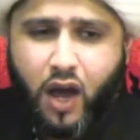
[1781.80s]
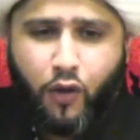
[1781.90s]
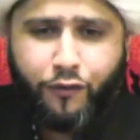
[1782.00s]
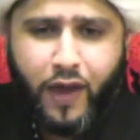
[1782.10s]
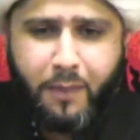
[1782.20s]

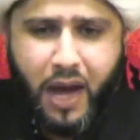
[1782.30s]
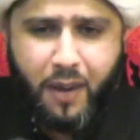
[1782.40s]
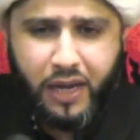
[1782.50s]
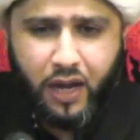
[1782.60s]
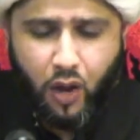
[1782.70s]
of
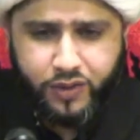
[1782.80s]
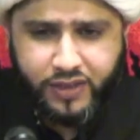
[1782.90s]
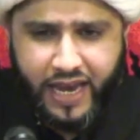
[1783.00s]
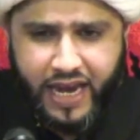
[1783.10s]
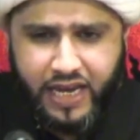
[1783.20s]
Imam
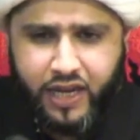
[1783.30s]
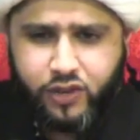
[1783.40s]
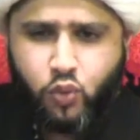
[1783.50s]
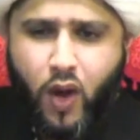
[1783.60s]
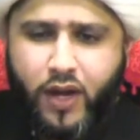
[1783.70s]
al-Hussein
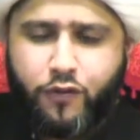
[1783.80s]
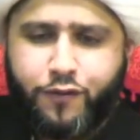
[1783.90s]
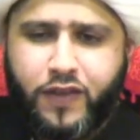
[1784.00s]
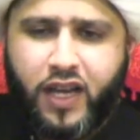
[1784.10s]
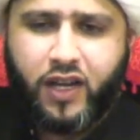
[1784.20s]
is one
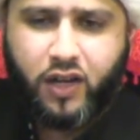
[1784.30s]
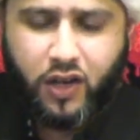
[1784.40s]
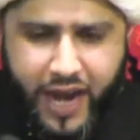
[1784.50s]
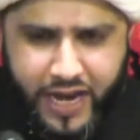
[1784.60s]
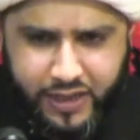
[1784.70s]
of the
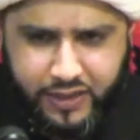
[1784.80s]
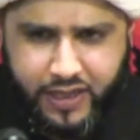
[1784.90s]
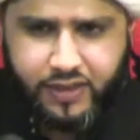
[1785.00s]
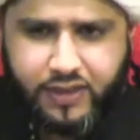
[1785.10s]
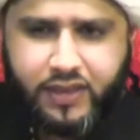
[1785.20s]

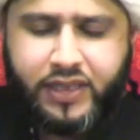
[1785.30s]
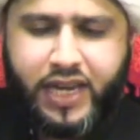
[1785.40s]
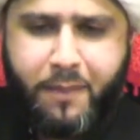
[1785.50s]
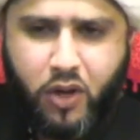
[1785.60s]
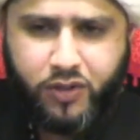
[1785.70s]
greatest
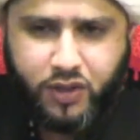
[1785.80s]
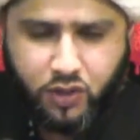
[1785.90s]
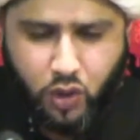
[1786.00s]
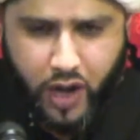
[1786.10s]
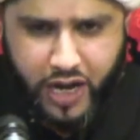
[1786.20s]

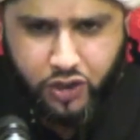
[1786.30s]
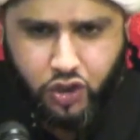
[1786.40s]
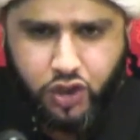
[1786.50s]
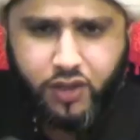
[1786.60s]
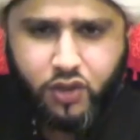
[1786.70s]

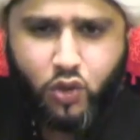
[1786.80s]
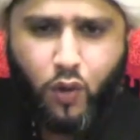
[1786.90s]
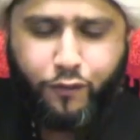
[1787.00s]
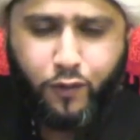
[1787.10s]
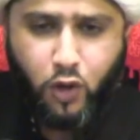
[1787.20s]
demonstrations
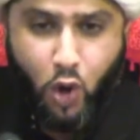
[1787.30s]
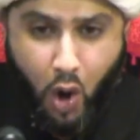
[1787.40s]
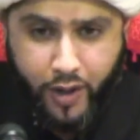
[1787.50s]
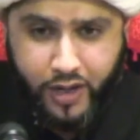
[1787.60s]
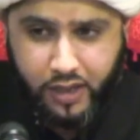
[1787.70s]
of
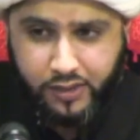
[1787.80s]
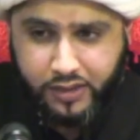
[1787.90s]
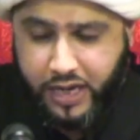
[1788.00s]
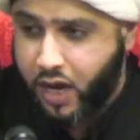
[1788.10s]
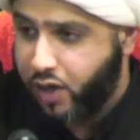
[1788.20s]

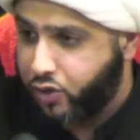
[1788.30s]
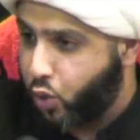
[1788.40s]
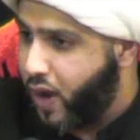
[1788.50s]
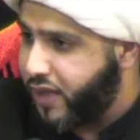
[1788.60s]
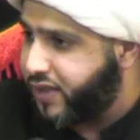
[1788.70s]
loyalty
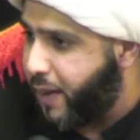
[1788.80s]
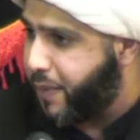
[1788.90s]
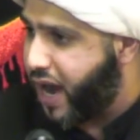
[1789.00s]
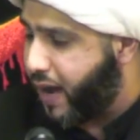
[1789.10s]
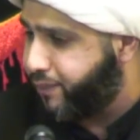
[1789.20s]
towards
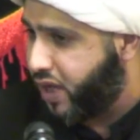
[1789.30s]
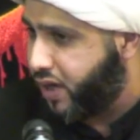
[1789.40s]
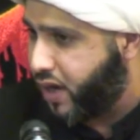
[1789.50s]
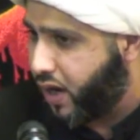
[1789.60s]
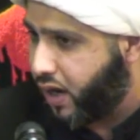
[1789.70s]
Abu Abdullah.